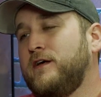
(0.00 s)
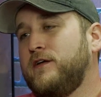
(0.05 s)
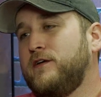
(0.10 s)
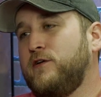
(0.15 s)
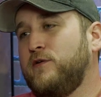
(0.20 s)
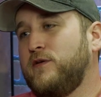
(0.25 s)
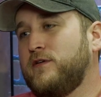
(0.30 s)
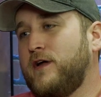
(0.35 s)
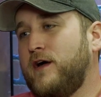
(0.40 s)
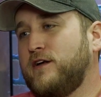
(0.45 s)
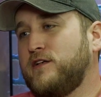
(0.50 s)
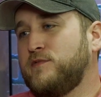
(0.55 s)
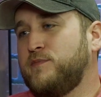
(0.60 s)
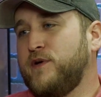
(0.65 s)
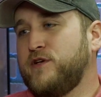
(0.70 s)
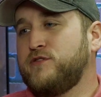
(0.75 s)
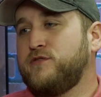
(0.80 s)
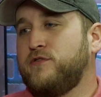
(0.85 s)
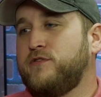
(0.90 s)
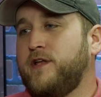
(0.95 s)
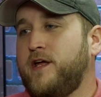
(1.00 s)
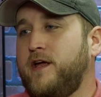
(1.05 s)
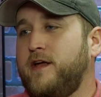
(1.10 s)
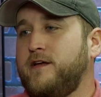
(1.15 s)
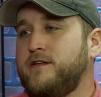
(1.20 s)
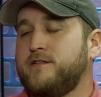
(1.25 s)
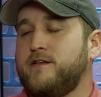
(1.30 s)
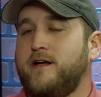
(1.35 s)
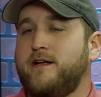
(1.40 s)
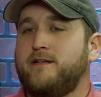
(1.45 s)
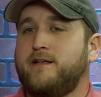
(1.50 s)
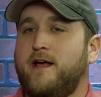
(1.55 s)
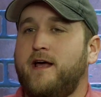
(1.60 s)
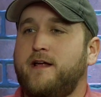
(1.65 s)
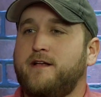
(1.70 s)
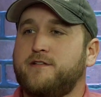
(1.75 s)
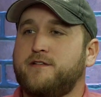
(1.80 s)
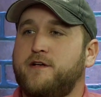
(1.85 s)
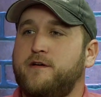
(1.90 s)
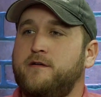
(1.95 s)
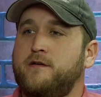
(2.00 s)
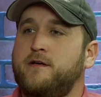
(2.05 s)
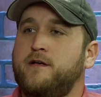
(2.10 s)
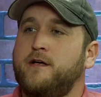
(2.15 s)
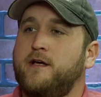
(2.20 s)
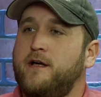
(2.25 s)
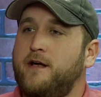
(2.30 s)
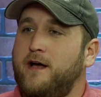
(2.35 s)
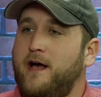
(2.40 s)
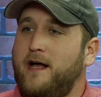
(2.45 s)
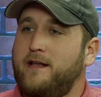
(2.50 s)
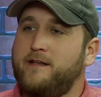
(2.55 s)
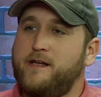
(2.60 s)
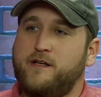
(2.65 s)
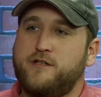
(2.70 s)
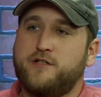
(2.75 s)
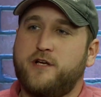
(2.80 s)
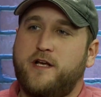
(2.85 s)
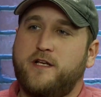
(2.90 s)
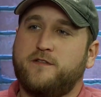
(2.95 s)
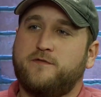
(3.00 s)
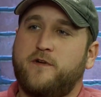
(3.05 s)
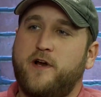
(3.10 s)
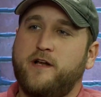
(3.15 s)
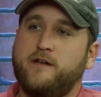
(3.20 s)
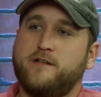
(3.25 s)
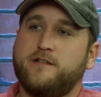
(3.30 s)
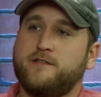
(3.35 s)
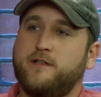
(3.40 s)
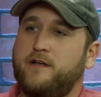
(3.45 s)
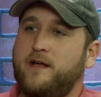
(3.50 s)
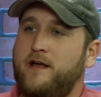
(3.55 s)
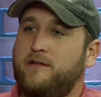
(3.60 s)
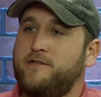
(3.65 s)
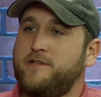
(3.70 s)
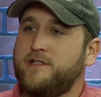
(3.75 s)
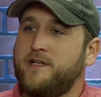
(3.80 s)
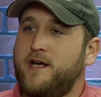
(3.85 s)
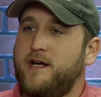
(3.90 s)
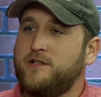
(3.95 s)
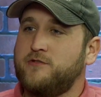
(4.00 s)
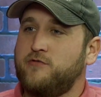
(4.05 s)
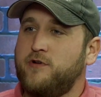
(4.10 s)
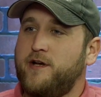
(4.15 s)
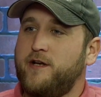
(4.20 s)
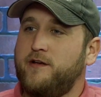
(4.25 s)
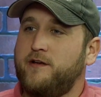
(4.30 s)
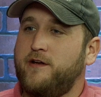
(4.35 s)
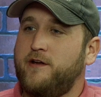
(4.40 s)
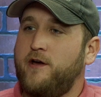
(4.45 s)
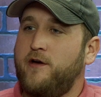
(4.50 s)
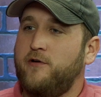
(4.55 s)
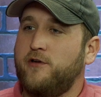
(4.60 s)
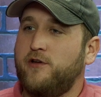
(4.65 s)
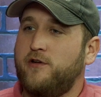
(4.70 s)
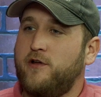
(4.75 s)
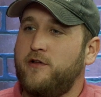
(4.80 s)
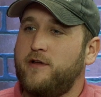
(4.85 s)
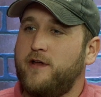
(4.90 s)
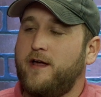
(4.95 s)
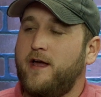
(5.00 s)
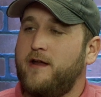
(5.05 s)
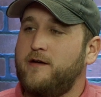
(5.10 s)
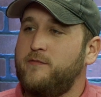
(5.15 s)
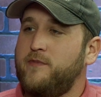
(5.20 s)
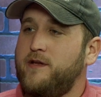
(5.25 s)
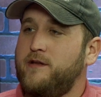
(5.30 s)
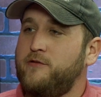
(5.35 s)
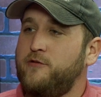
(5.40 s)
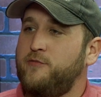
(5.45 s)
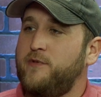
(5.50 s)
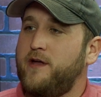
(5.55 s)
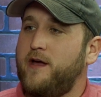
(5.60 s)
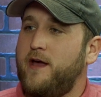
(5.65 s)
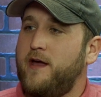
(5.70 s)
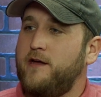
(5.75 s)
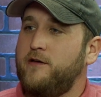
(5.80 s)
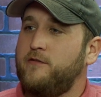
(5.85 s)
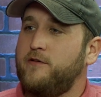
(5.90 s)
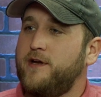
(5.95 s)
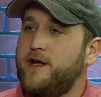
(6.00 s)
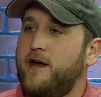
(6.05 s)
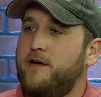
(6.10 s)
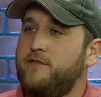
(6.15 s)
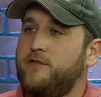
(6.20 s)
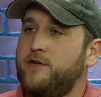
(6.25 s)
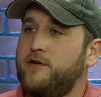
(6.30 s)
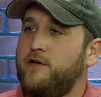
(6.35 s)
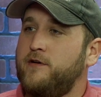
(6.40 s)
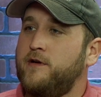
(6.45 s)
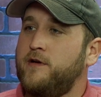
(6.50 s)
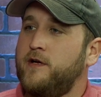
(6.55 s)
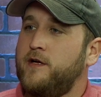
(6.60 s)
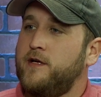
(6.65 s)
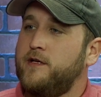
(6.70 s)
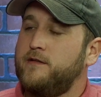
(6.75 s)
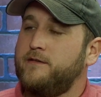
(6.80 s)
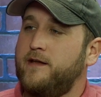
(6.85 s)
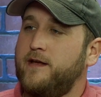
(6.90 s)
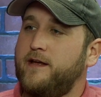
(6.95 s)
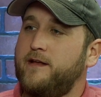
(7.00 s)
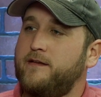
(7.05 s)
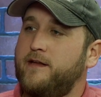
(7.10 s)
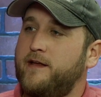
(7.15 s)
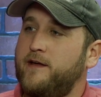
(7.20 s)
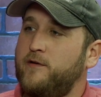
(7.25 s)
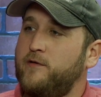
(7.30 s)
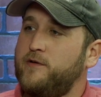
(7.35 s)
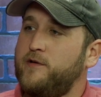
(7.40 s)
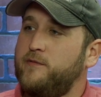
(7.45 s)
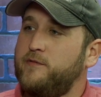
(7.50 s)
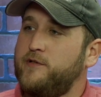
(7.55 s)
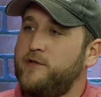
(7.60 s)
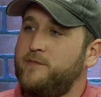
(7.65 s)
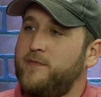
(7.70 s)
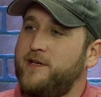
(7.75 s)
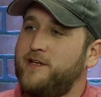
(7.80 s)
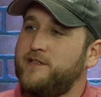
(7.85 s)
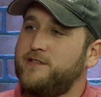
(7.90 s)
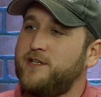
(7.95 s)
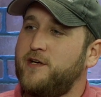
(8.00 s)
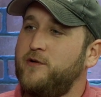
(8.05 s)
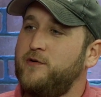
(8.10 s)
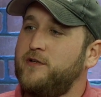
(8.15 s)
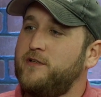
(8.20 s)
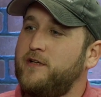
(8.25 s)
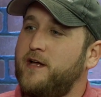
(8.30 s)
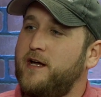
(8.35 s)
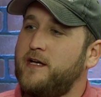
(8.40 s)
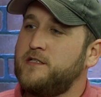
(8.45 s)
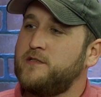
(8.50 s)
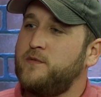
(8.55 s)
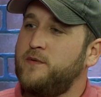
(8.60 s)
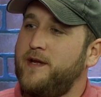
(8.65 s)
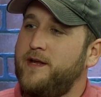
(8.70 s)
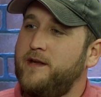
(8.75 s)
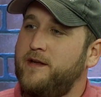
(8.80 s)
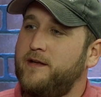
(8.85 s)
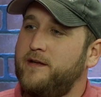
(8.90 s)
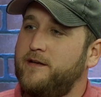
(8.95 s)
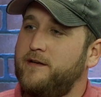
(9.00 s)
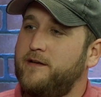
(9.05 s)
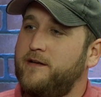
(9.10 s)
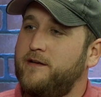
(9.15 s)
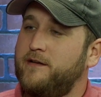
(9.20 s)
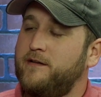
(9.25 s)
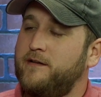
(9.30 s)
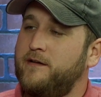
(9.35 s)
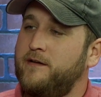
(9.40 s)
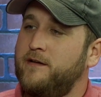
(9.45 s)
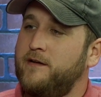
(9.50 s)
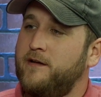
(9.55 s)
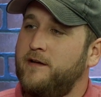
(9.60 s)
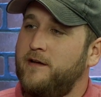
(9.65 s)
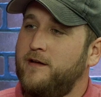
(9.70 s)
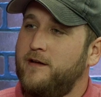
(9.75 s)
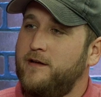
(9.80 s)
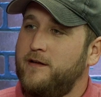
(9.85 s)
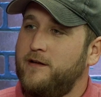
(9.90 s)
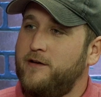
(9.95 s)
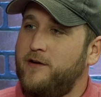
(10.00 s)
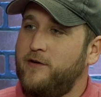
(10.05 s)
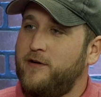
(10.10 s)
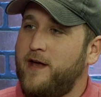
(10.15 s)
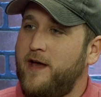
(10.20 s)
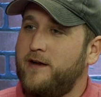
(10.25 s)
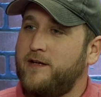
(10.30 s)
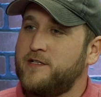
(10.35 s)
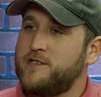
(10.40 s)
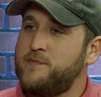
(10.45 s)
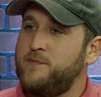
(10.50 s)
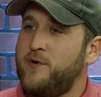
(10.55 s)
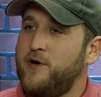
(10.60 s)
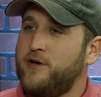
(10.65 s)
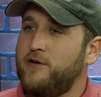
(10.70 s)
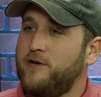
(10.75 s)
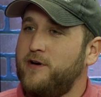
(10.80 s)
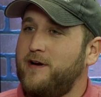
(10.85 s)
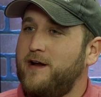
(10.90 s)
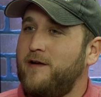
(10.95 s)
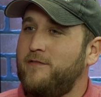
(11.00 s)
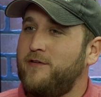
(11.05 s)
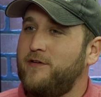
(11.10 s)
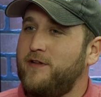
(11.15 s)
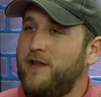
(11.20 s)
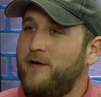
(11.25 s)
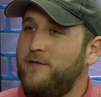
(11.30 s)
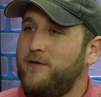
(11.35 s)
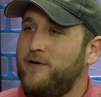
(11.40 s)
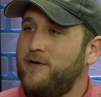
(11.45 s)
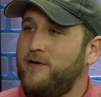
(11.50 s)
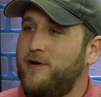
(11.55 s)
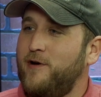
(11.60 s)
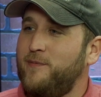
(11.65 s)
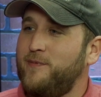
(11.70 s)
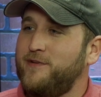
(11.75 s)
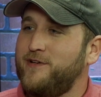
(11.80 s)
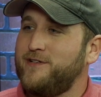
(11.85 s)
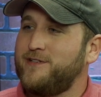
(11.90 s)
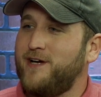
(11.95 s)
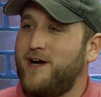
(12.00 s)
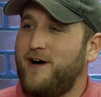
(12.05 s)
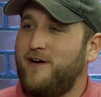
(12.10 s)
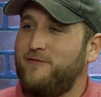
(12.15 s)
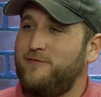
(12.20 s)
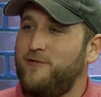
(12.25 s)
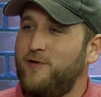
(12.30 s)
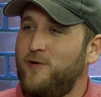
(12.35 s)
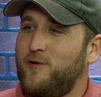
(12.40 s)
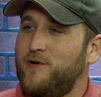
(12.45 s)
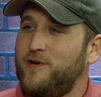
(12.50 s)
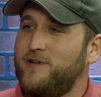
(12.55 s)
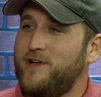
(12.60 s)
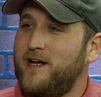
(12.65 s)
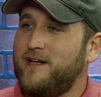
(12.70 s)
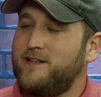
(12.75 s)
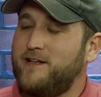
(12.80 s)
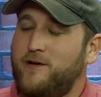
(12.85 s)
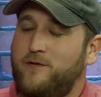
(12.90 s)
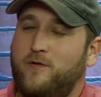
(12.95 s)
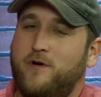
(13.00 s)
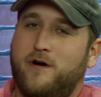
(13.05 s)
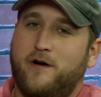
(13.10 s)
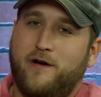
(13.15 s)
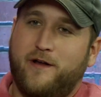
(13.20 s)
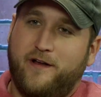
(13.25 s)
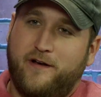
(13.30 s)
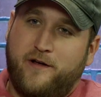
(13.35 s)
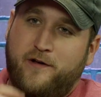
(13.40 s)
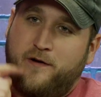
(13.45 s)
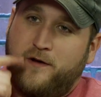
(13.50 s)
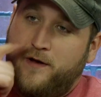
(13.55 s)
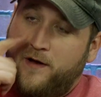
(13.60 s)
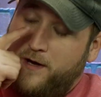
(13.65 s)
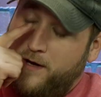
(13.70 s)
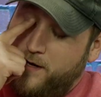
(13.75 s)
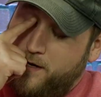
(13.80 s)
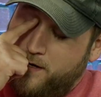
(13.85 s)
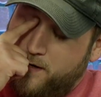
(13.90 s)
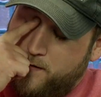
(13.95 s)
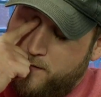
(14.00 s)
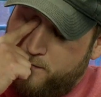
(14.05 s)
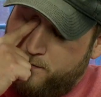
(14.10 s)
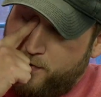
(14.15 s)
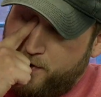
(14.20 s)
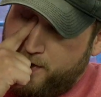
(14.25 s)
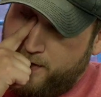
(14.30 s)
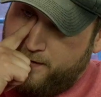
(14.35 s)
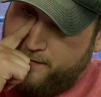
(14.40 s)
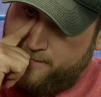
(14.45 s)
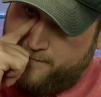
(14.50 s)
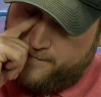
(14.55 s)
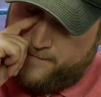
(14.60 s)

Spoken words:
do a lot of special things like that. So I think James Franklin's going to have these guys ready to go. They got to be a little bit angry after taking the L to Minnesota last week and kind of sputtering after they were up in the top 4 like they were, But